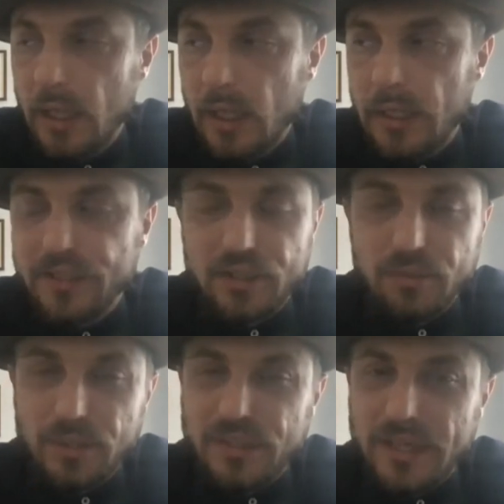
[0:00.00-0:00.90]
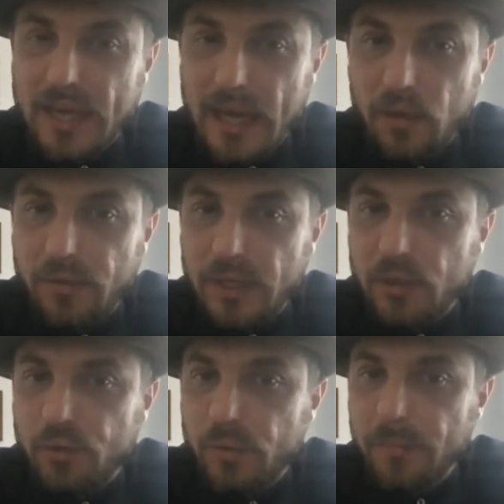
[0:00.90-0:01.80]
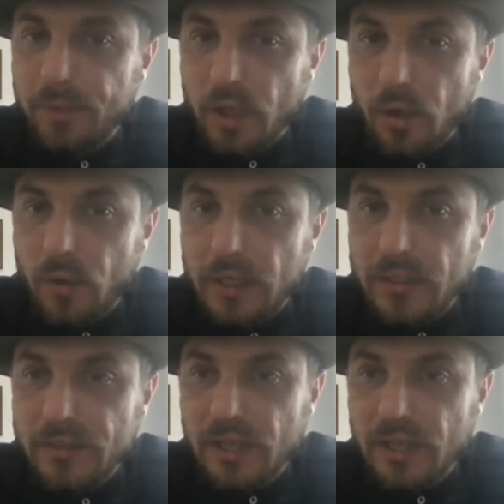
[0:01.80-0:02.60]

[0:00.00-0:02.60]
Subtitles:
It's just, once again, I don't think crypto is